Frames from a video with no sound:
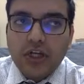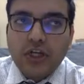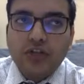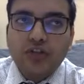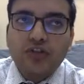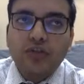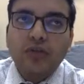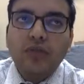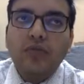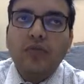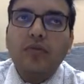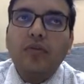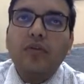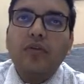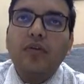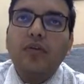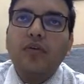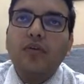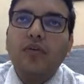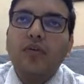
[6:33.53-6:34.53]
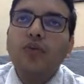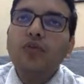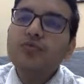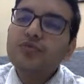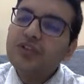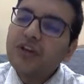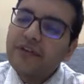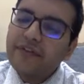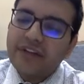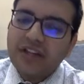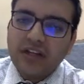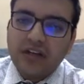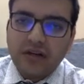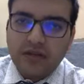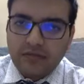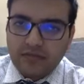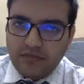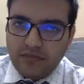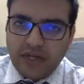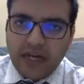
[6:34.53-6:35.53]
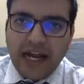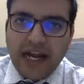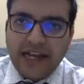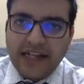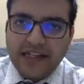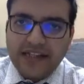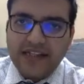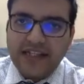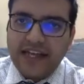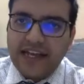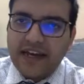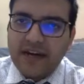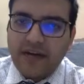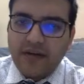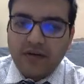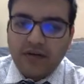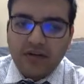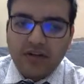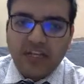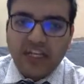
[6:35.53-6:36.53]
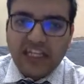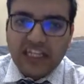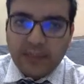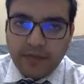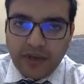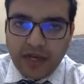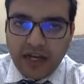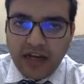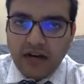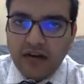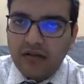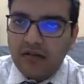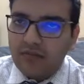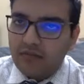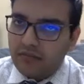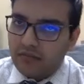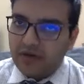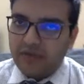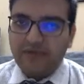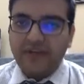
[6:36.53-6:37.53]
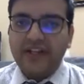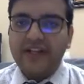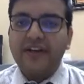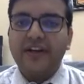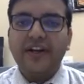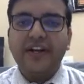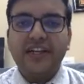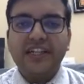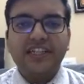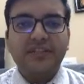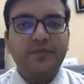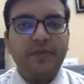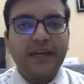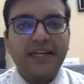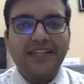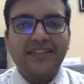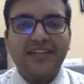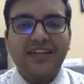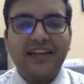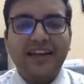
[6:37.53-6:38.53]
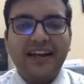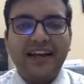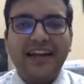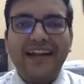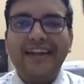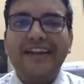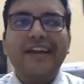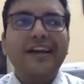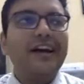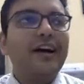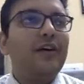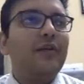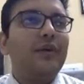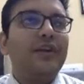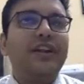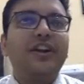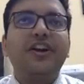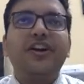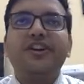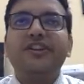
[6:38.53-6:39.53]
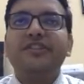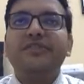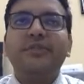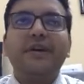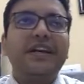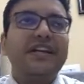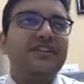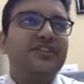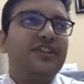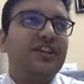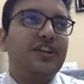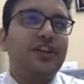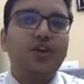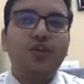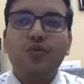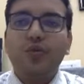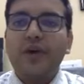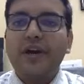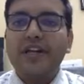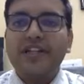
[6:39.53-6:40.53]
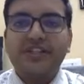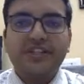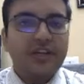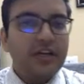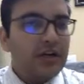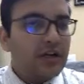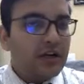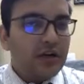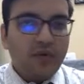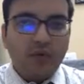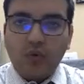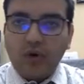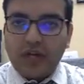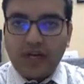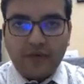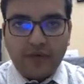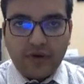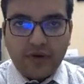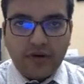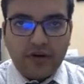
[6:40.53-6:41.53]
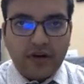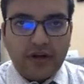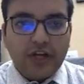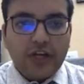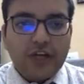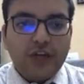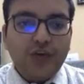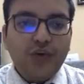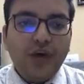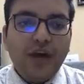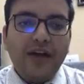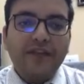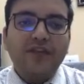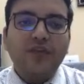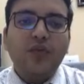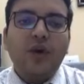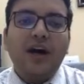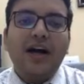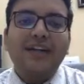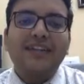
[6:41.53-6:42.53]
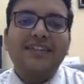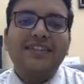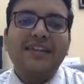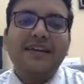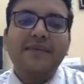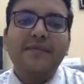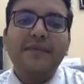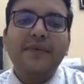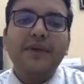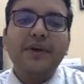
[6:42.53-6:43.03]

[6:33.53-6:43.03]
So whomsoever the guy is there on the email, whether it is based in India, whether it is based in US, whatever, you have to ask them